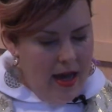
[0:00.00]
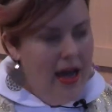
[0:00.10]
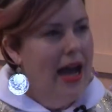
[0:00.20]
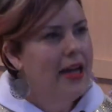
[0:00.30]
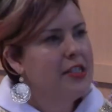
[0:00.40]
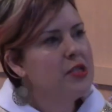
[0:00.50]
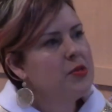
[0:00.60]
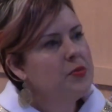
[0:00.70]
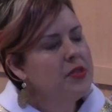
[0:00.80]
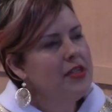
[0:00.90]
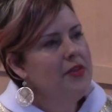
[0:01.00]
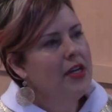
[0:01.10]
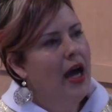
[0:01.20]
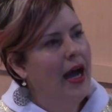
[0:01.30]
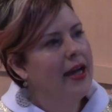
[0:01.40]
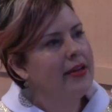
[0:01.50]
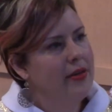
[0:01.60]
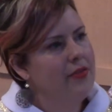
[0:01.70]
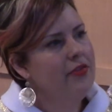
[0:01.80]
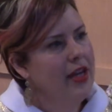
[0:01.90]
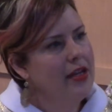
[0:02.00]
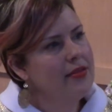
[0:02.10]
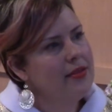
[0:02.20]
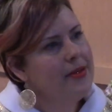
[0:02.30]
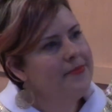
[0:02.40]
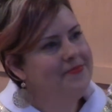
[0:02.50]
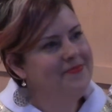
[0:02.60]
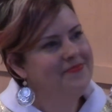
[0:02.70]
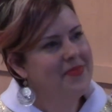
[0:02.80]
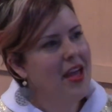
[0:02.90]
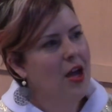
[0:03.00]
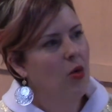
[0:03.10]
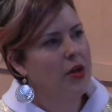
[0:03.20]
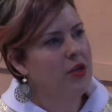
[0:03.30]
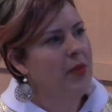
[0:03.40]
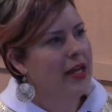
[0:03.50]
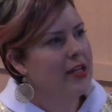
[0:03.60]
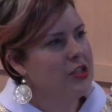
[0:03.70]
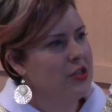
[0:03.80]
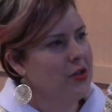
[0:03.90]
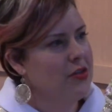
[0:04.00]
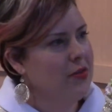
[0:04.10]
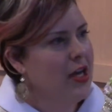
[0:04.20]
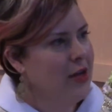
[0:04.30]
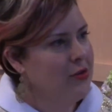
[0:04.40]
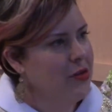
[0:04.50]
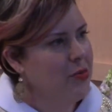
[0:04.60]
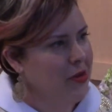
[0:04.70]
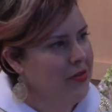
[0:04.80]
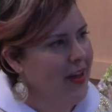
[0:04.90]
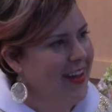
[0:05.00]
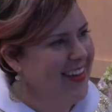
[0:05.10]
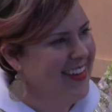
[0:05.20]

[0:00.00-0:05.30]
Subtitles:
And it's a specific kind of faith when you make it to your 300th birthday.